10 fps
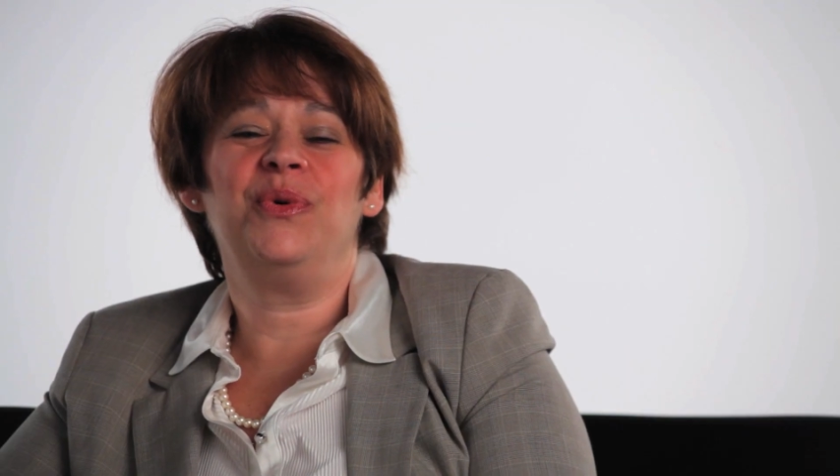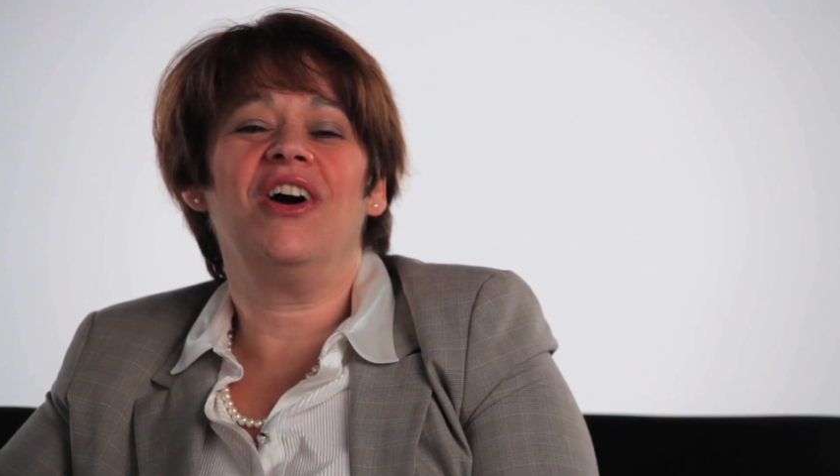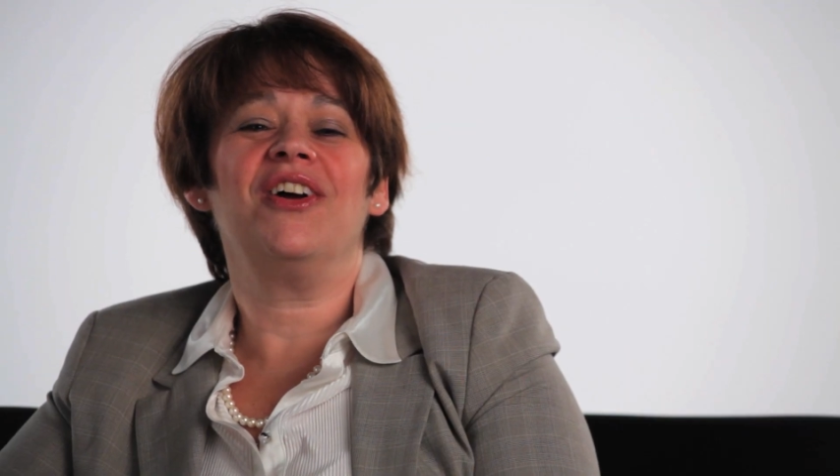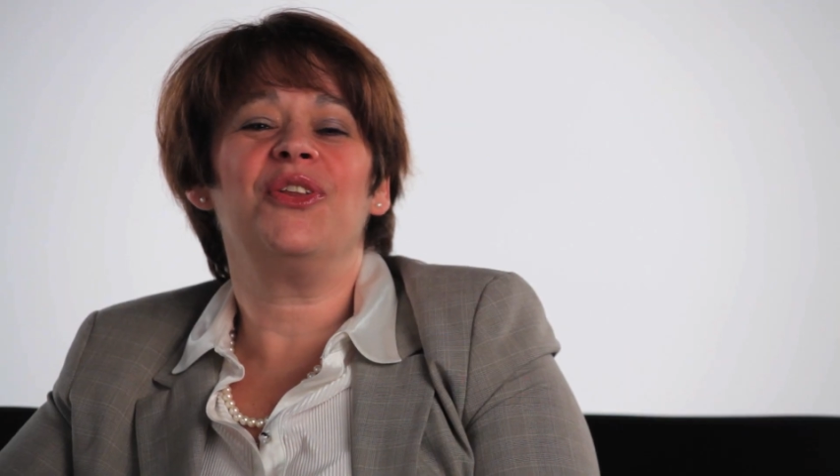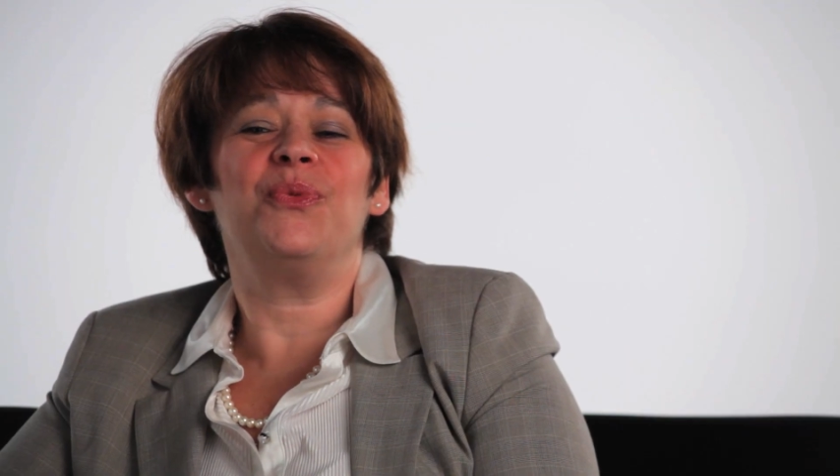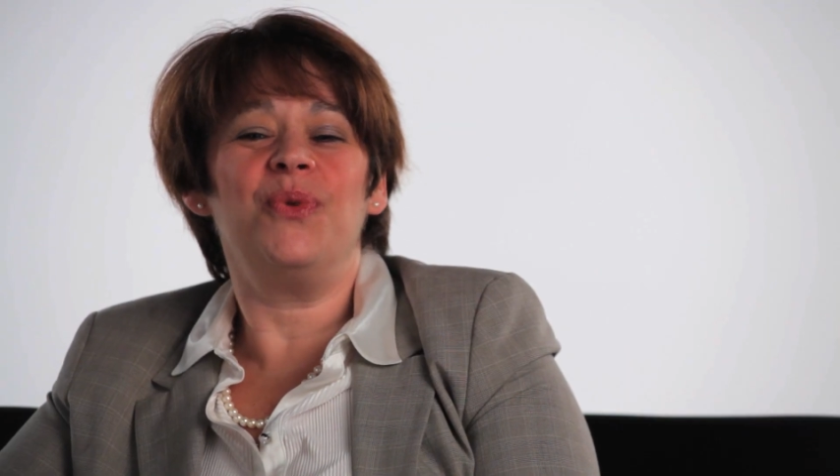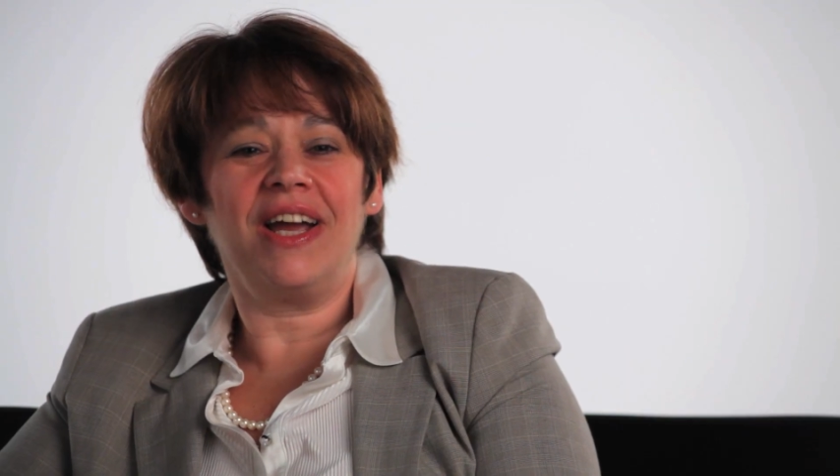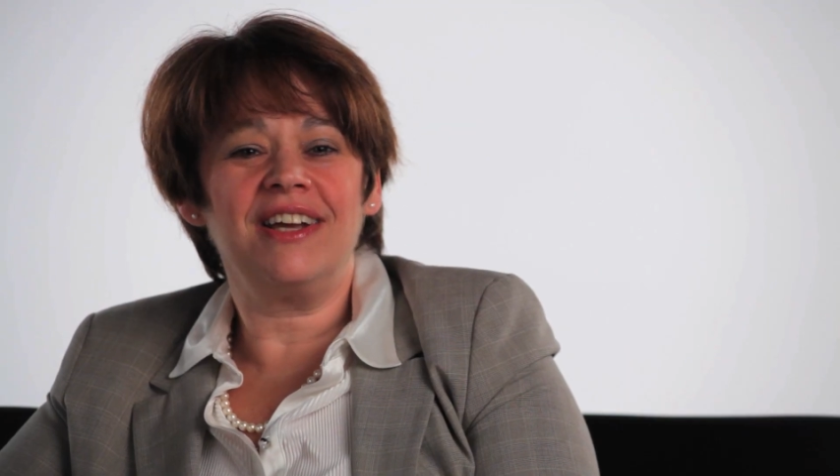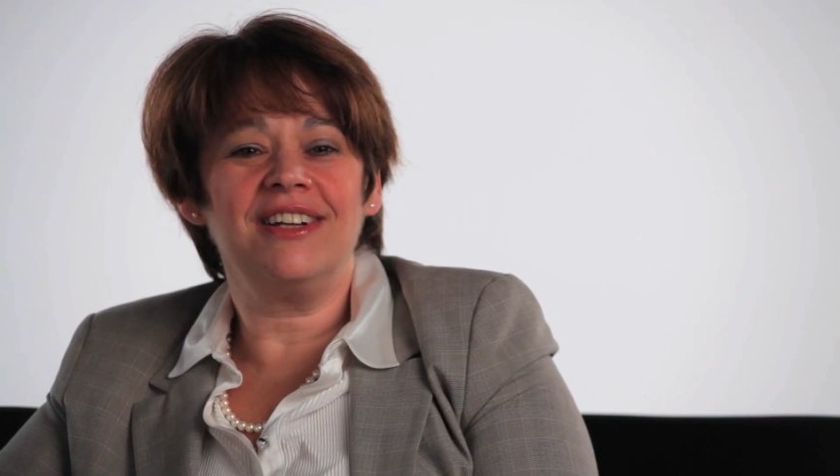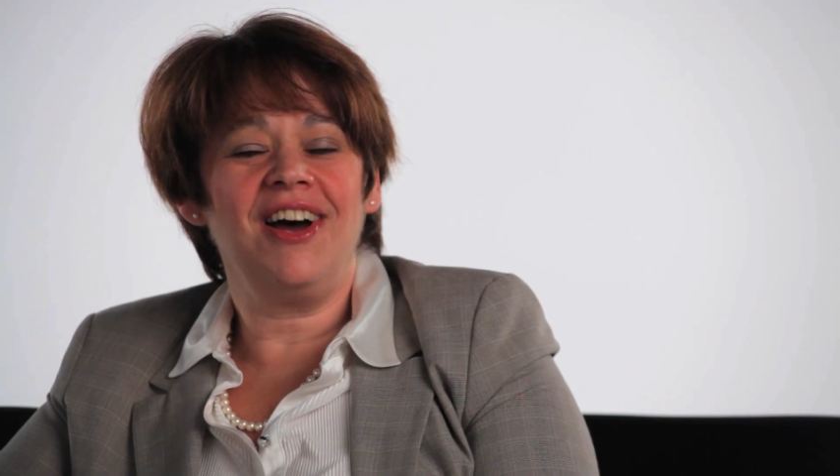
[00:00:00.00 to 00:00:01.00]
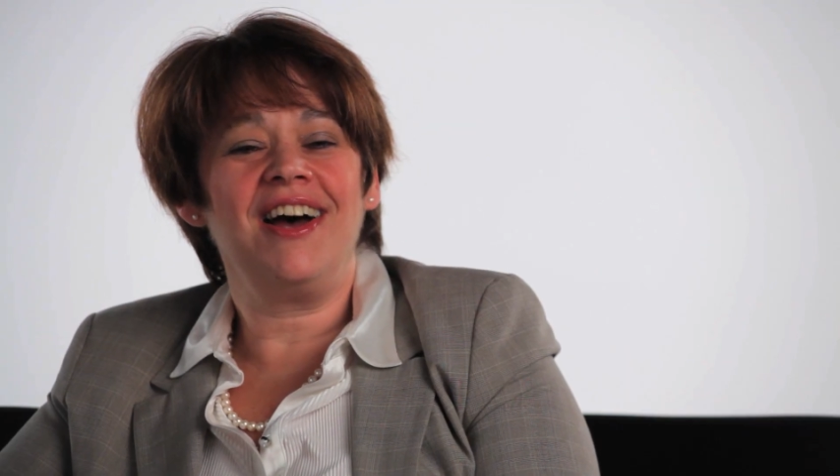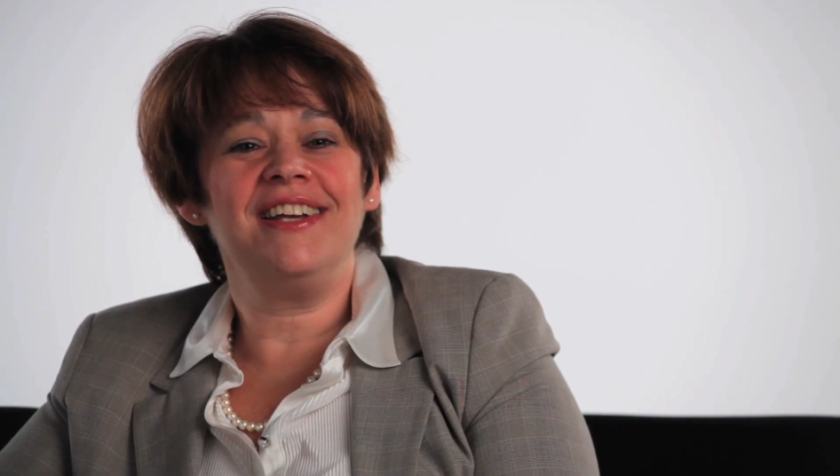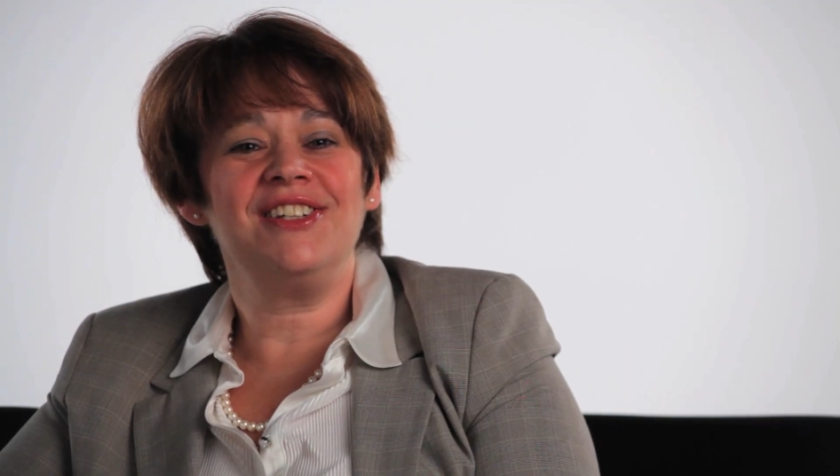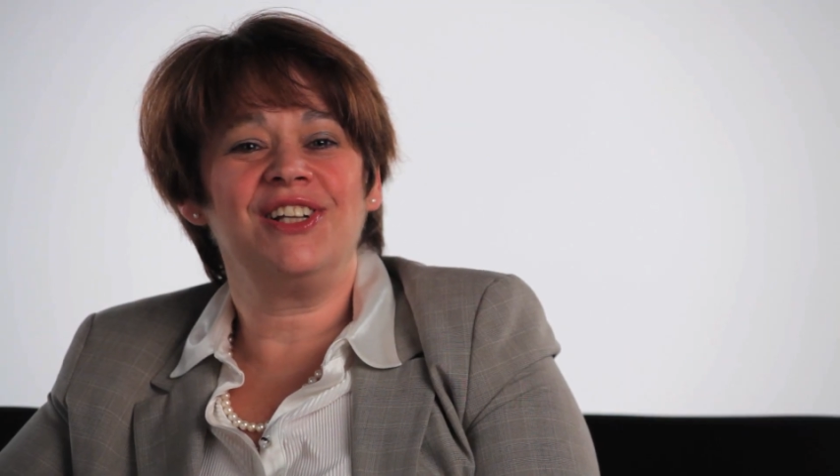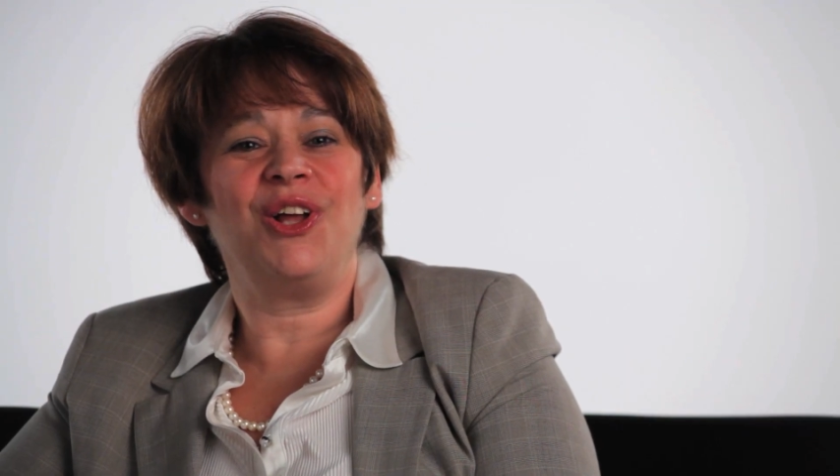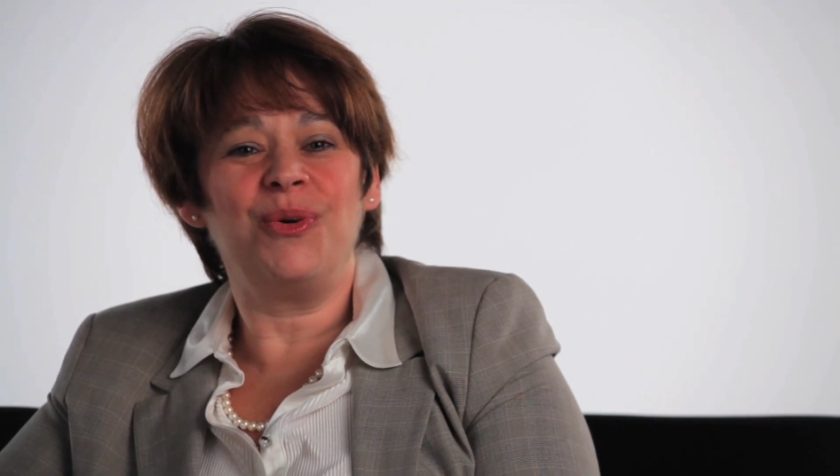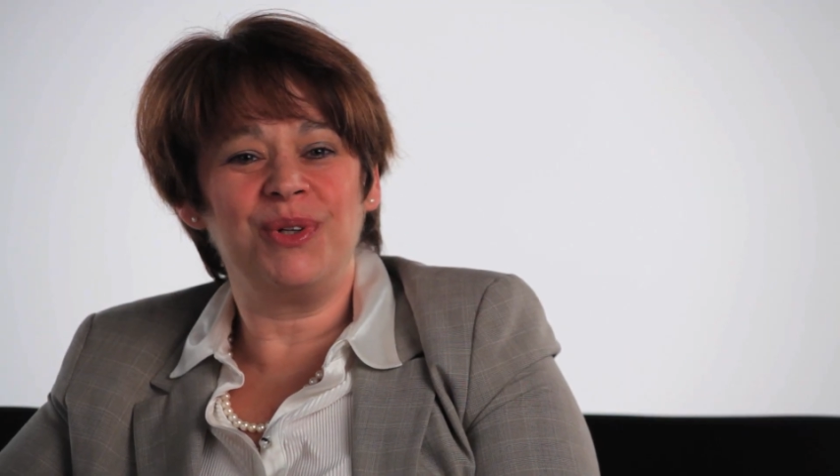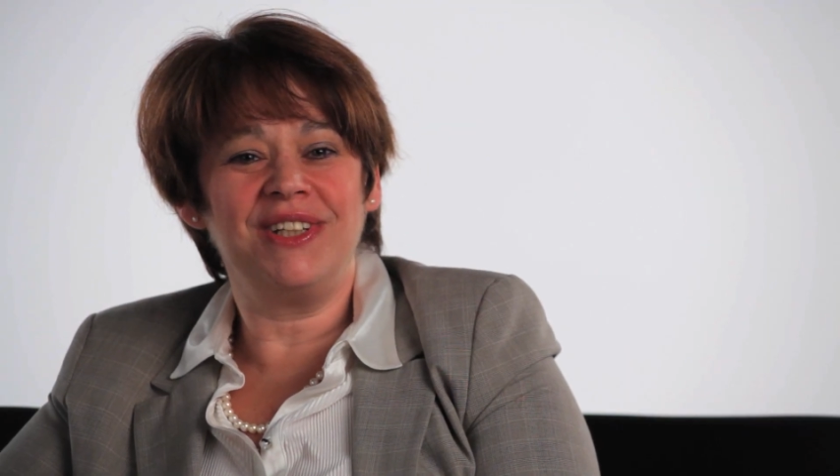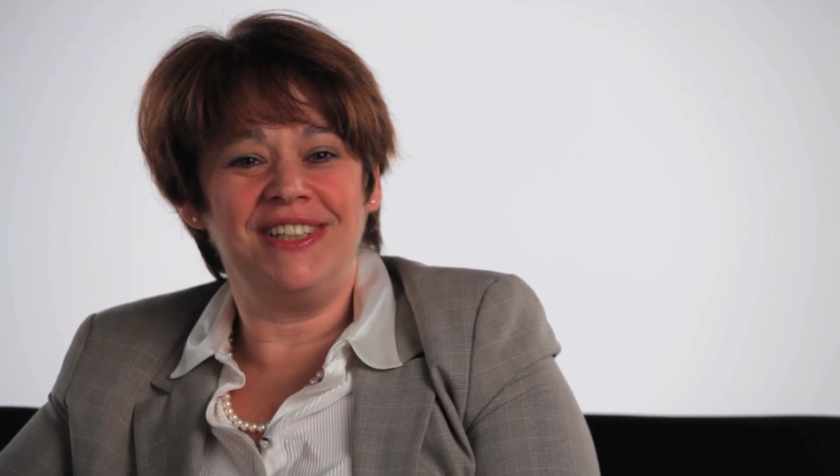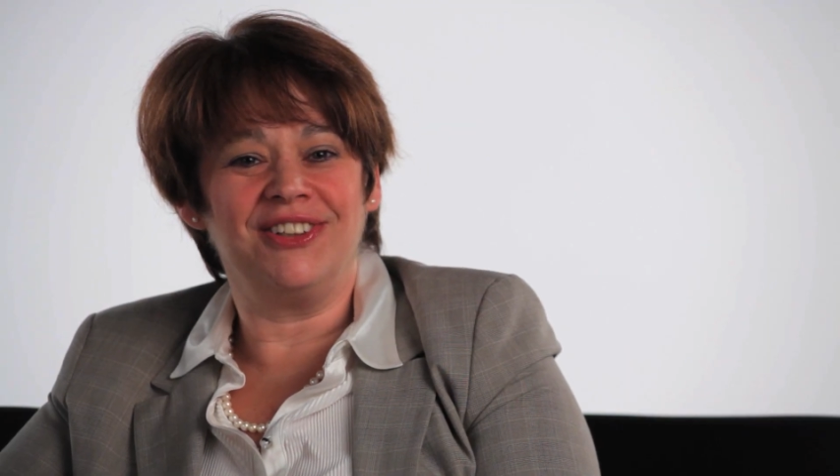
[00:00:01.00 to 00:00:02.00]
We are the recognized
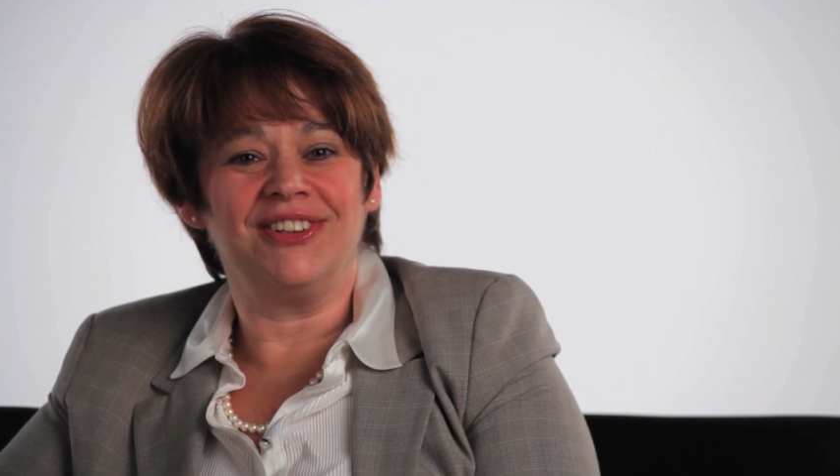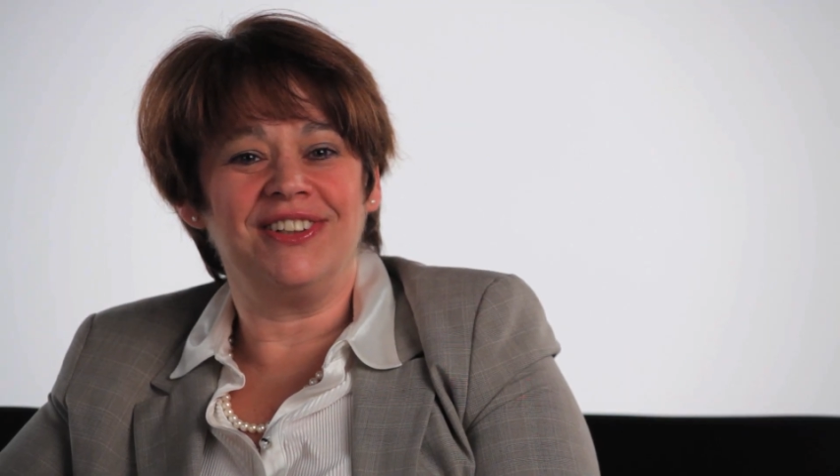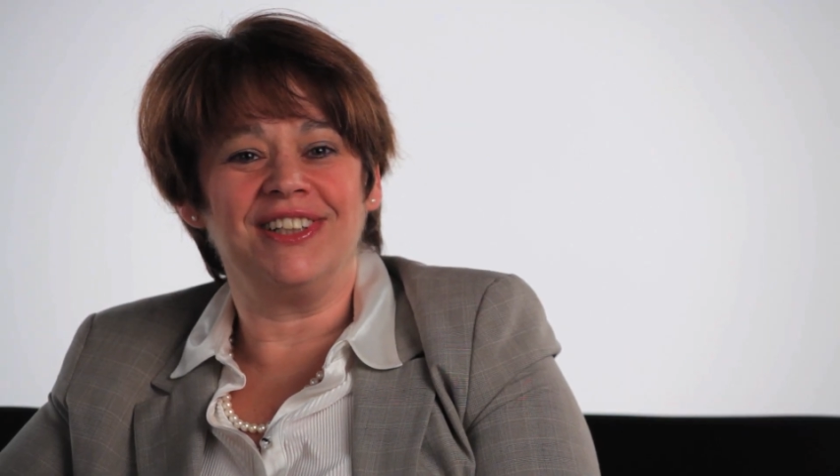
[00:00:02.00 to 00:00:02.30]
global leader